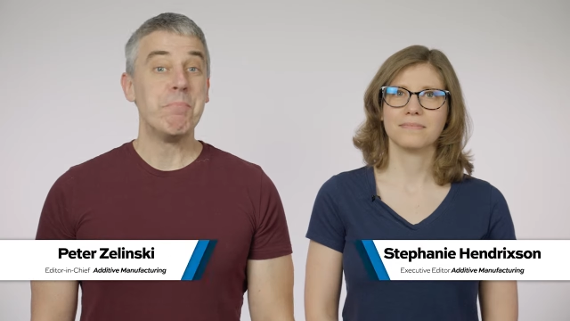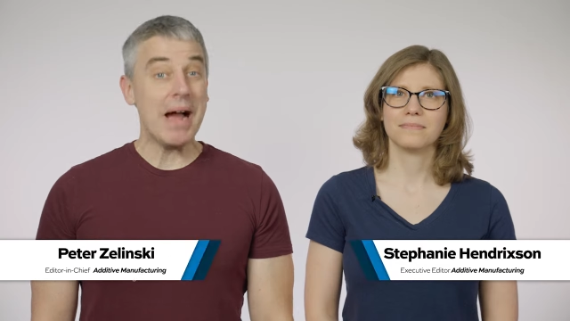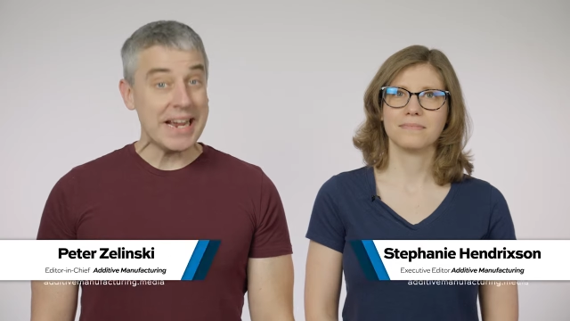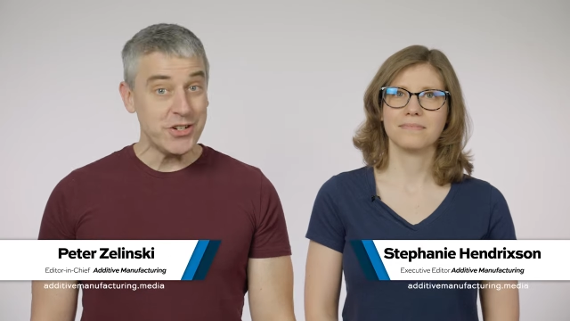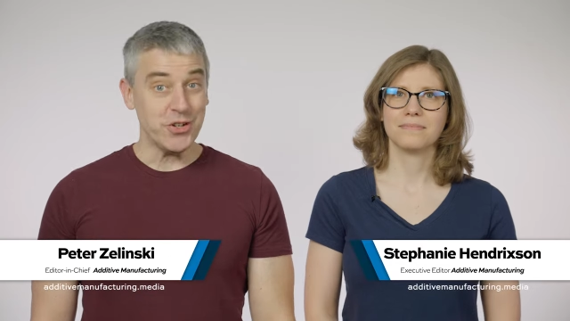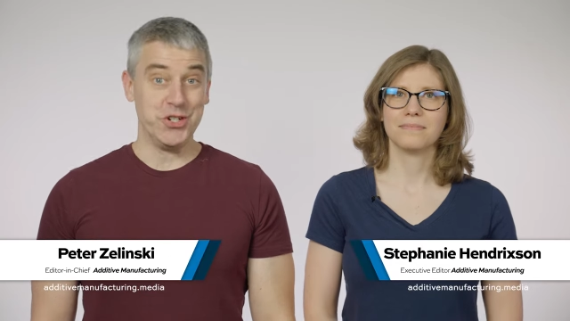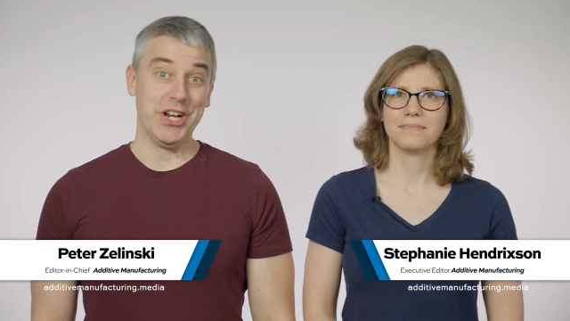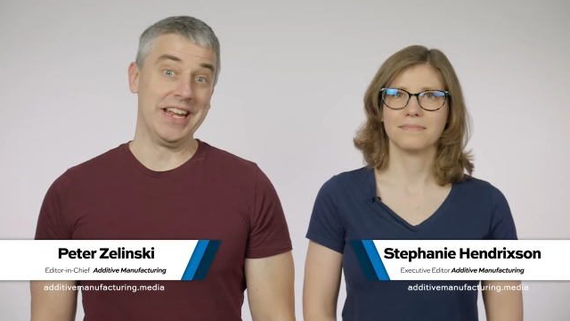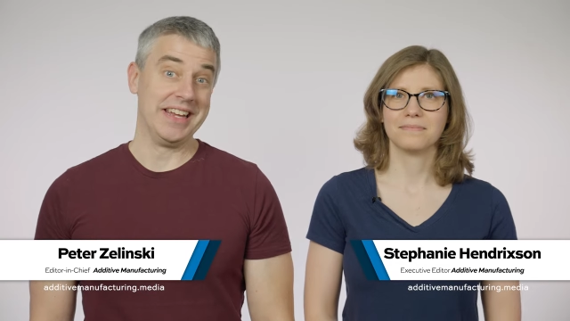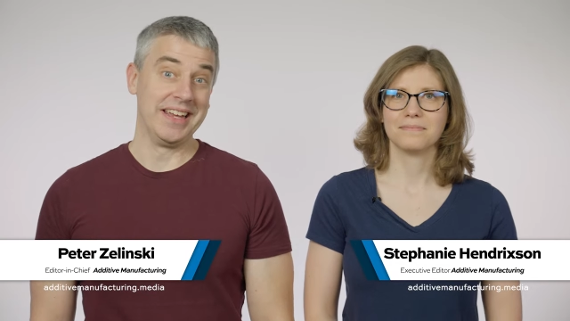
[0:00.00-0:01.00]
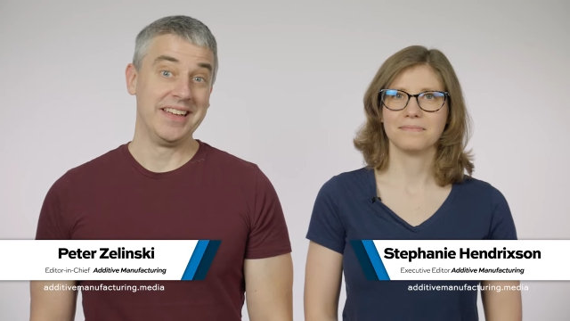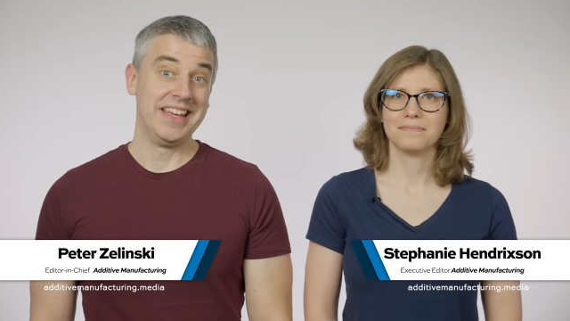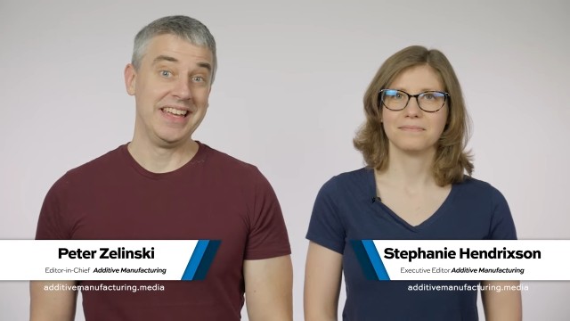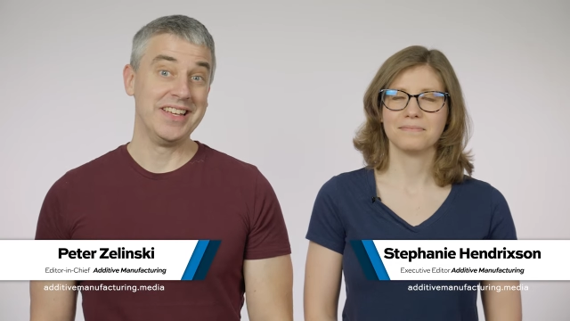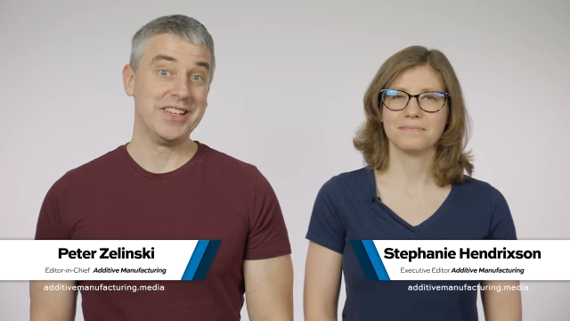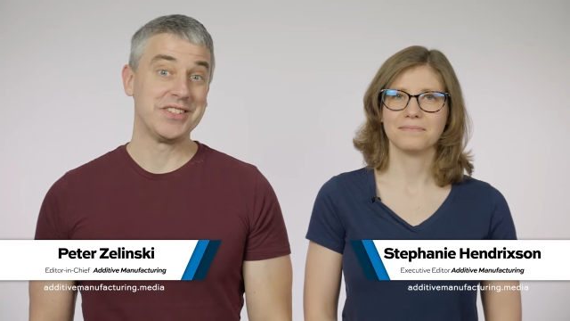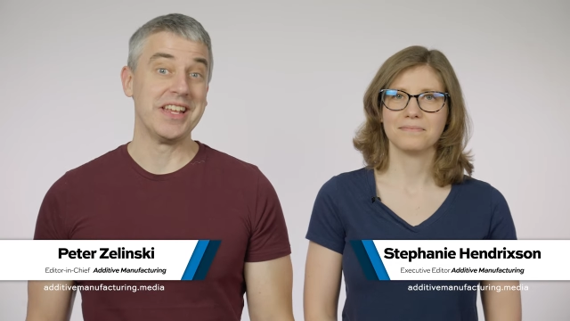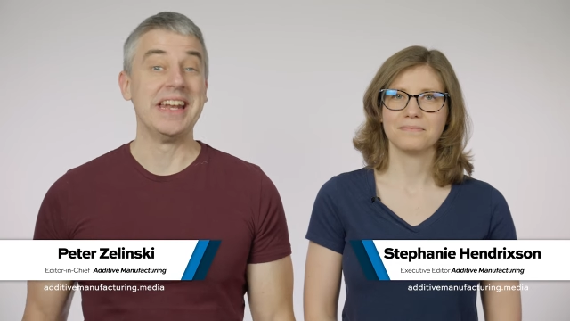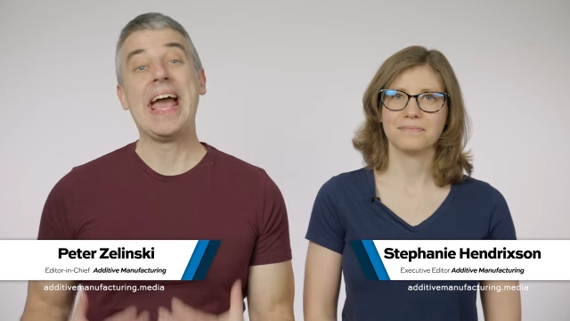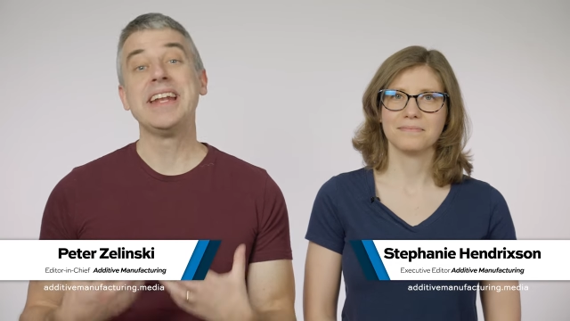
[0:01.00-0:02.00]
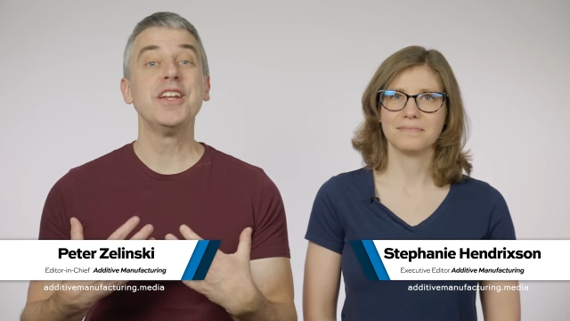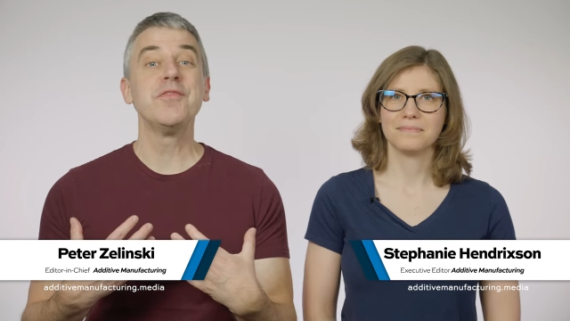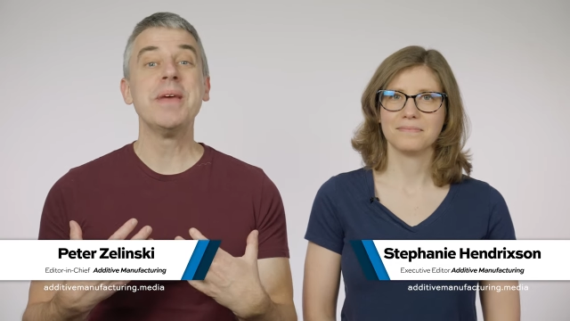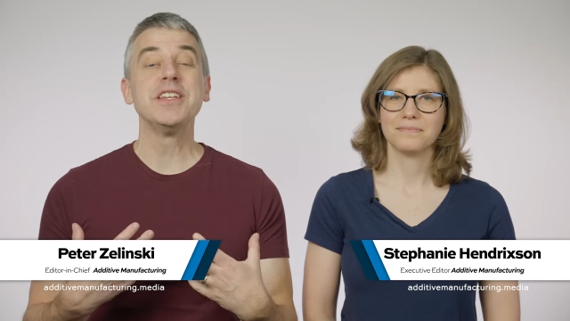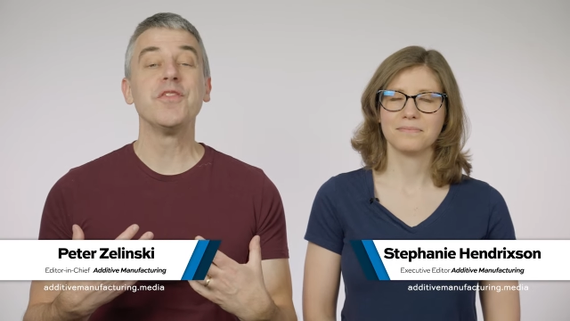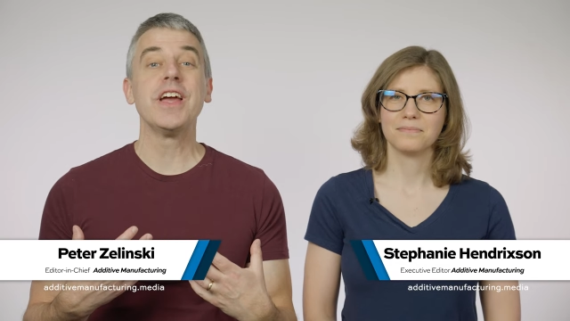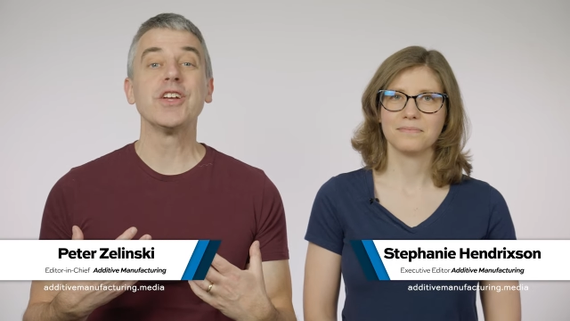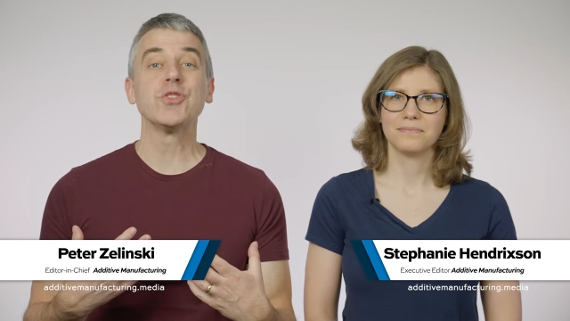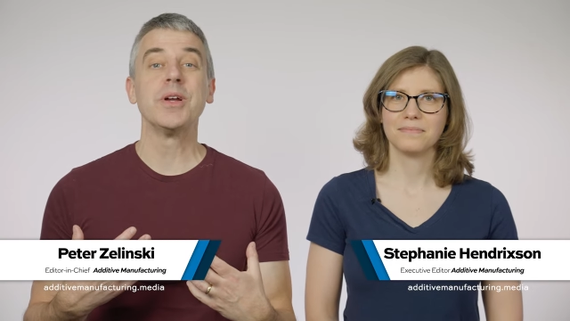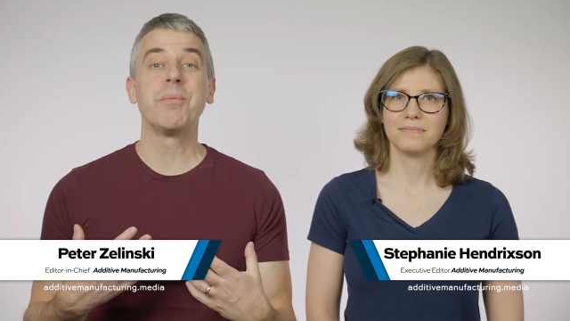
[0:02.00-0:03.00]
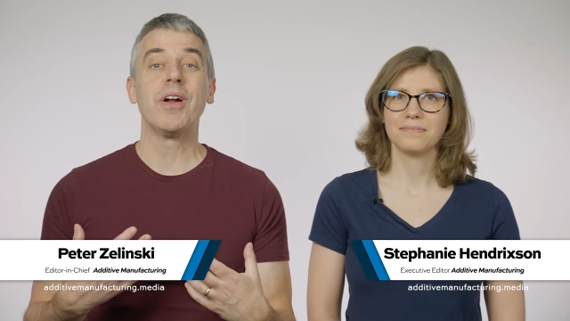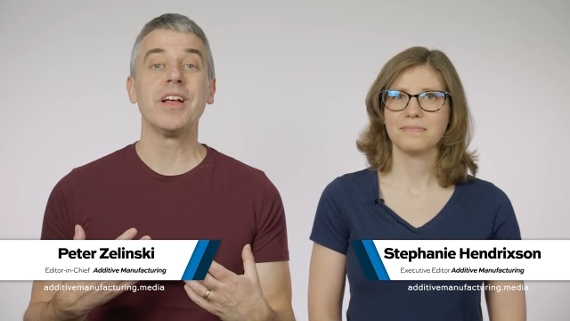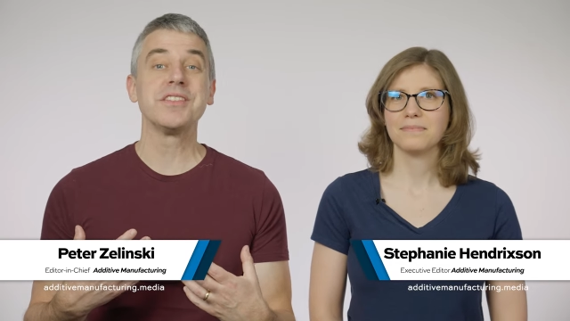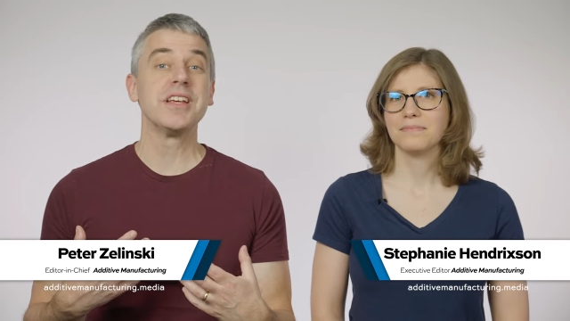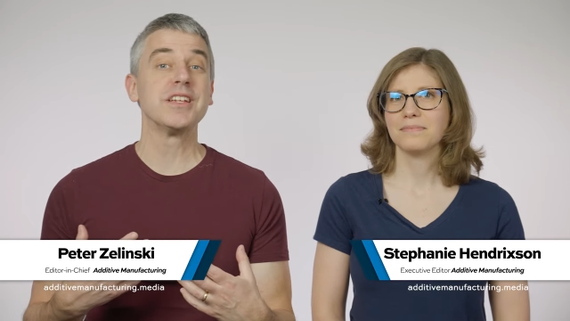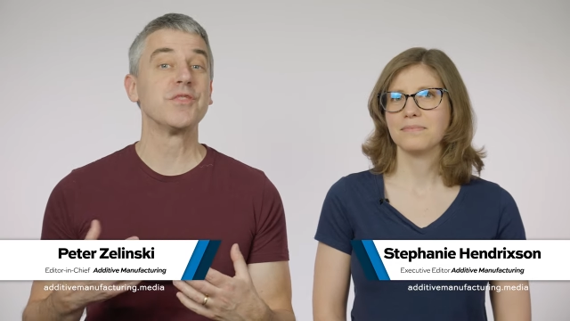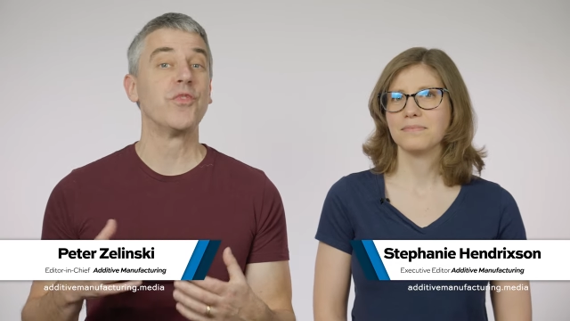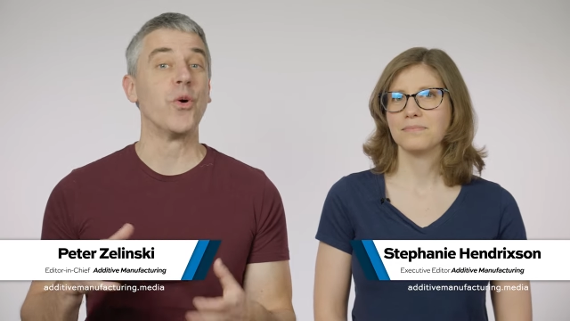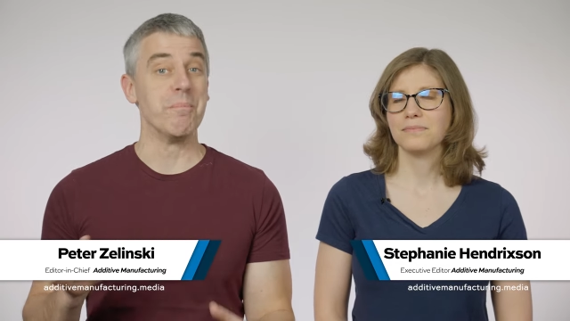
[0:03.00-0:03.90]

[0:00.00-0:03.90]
Speaker 1: Binder jetting is an additive manufacturing process for